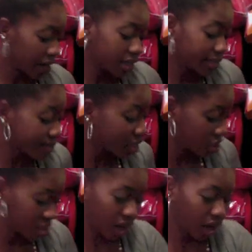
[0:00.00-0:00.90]
much as
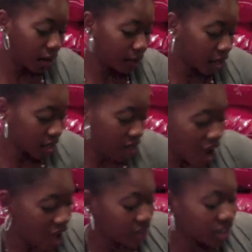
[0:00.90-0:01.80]
I can because I
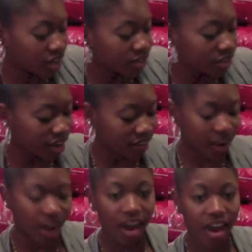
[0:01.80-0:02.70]
have a ton of
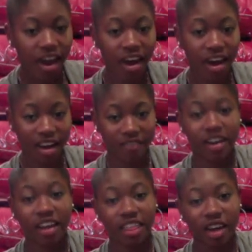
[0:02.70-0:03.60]
stuff. And I got,
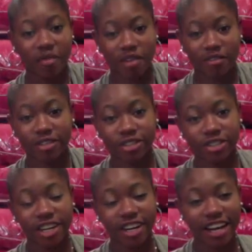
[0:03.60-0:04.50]
finally got my
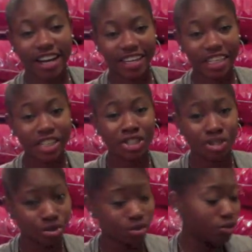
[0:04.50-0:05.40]
refrigerator and it's
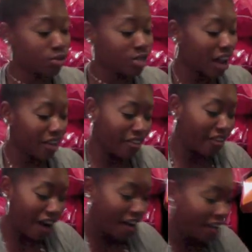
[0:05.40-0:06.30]
huge. I don't know
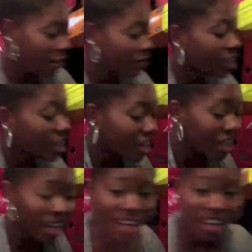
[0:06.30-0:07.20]
how
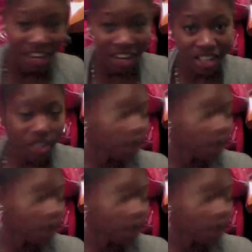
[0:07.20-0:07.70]
it's going to